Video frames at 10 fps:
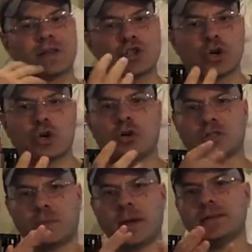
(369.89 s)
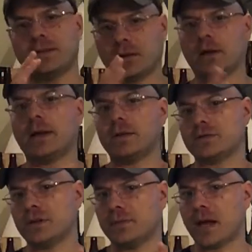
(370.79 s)
sugar and spice in there like there are
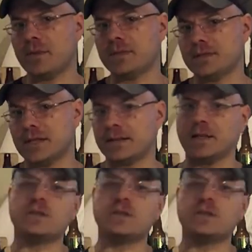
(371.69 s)
sometimes existing.